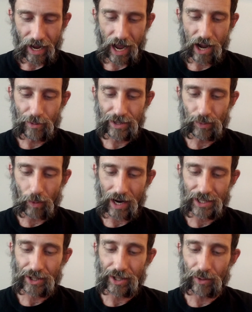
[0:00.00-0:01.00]
I always
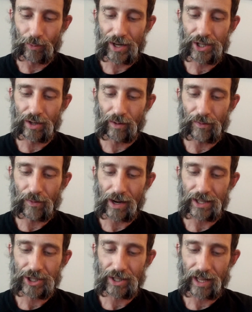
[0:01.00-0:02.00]
watch the original
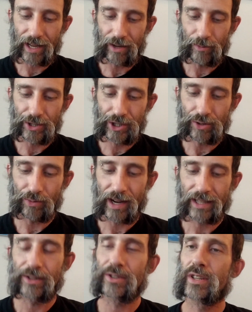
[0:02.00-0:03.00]
French language
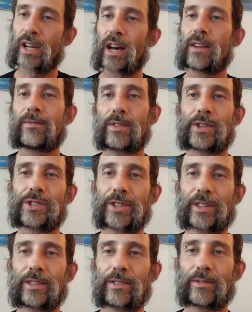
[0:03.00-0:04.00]
director's cut
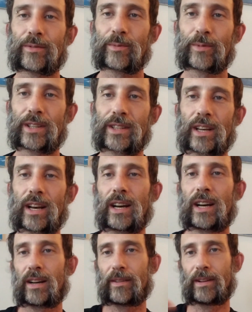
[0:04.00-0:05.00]
version with
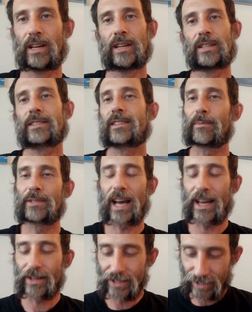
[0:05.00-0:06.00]

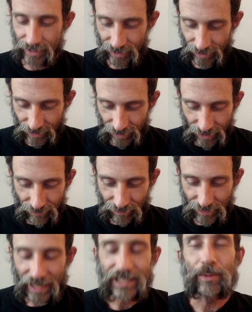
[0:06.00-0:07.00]
subtitles.
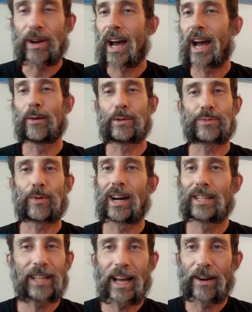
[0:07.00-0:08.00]
That's one I always
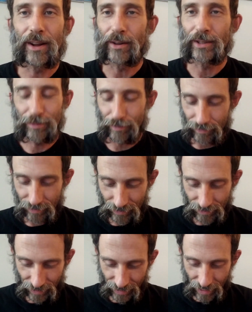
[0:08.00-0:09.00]
watch. I don't know. It's
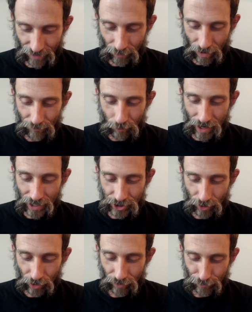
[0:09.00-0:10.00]
like I've
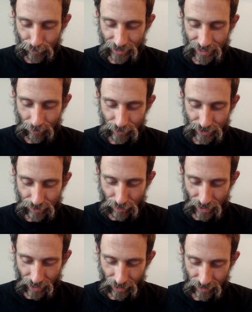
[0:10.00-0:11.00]
watched all of them, but that's
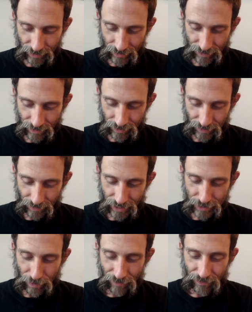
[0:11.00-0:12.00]

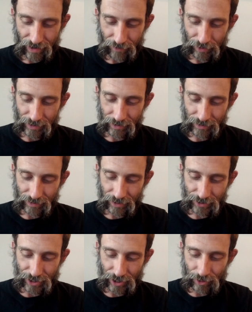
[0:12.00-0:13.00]
my favorite.
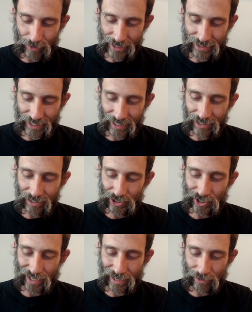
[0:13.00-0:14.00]
There's the U.S.
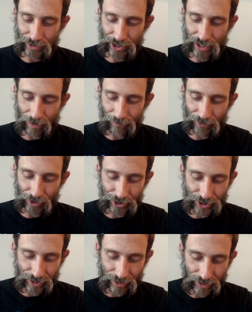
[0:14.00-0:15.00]
English language dub
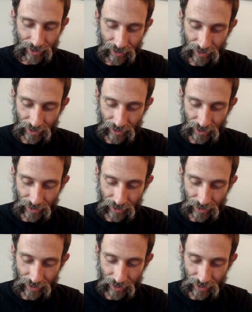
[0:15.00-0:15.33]
version,